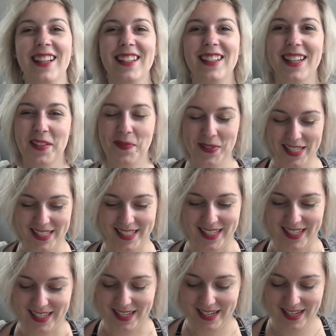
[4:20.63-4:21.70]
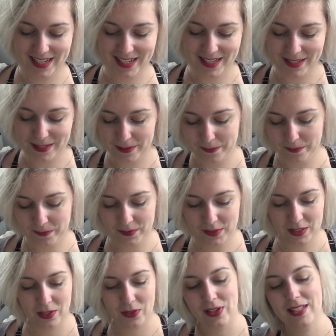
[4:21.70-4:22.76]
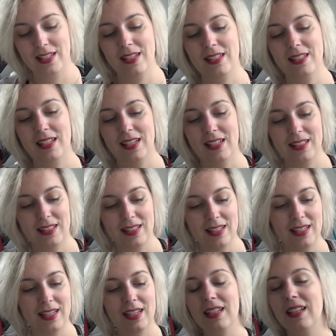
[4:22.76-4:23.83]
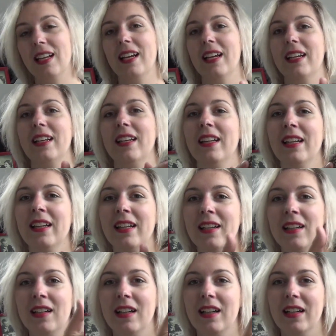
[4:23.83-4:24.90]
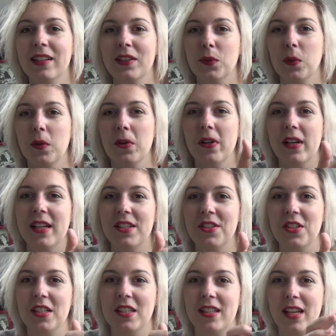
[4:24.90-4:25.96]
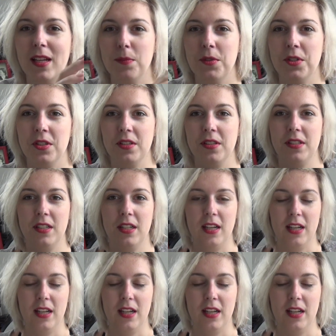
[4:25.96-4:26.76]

Let me see. So as I said, the neckline, the roll edge is captured